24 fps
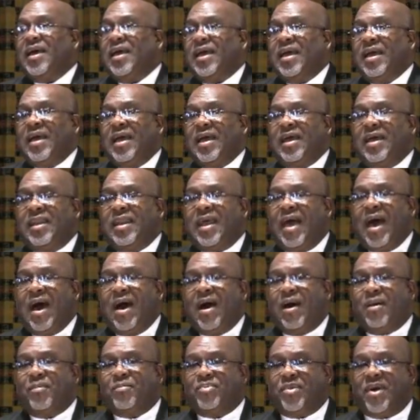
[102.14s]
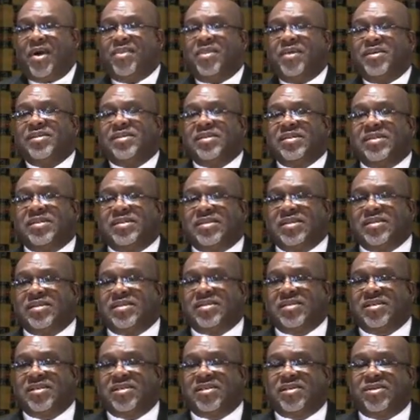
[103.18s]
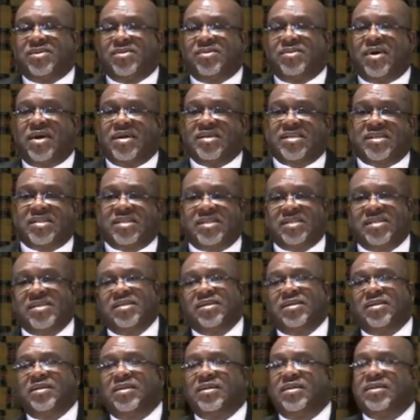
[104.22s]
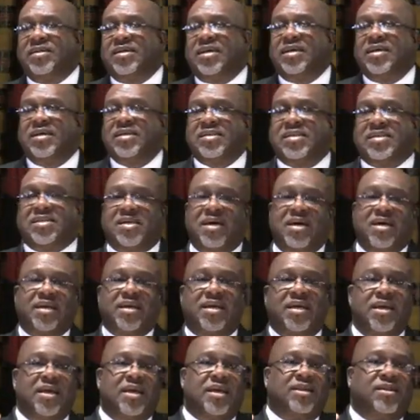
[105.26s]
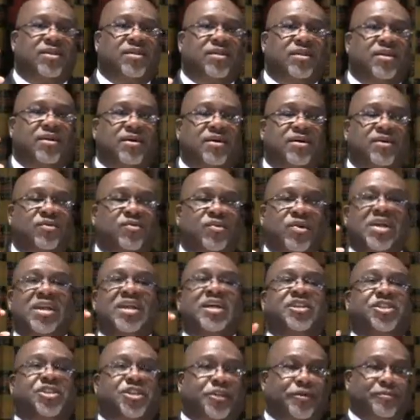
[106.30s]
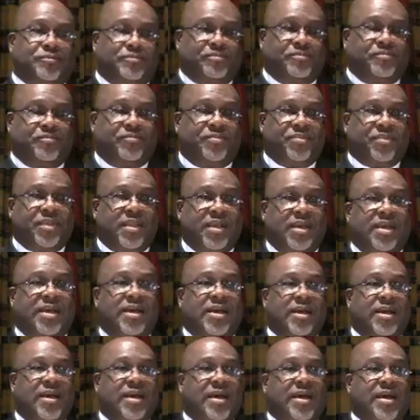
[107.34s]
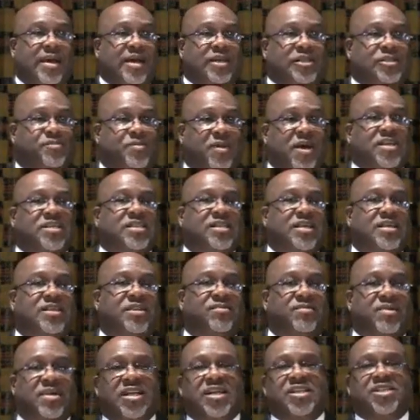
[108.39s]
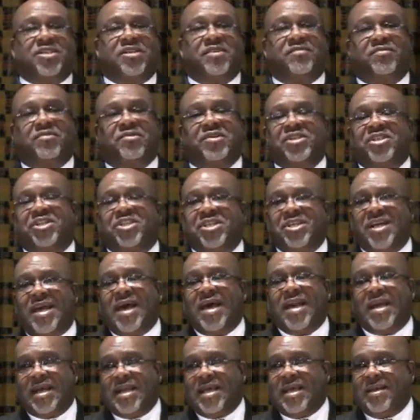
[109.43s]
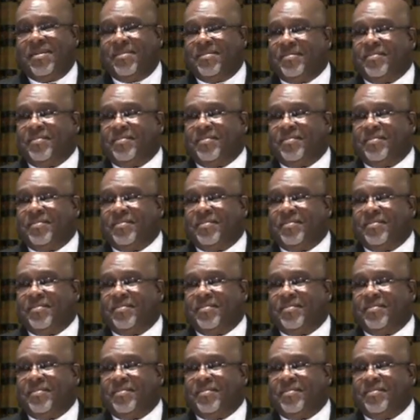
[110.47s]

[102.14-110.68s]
in our brothers and sisters who are still stuck in religion, especially the religion of Christianity,